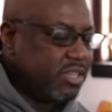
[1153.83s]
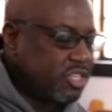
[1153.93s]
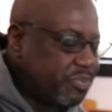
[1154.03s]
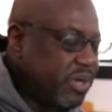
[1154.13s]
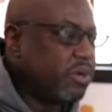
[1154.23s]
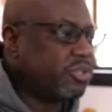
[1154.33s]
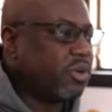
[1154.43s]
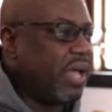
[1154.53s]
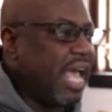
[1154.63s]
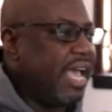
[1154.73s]

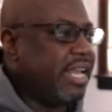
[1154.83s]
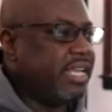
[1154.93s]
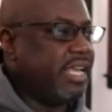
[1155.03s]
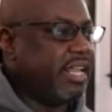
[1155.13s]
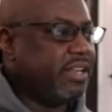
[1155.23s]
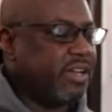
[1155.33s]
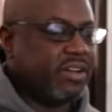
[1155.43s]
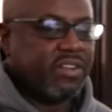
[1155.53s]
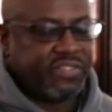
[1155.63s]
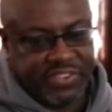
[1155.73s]
spiritual and in
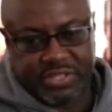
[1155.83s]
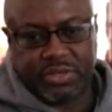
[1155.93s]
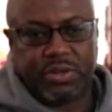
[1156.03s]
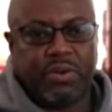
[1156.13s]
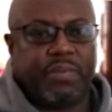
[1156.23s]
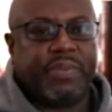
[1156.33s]
the physical.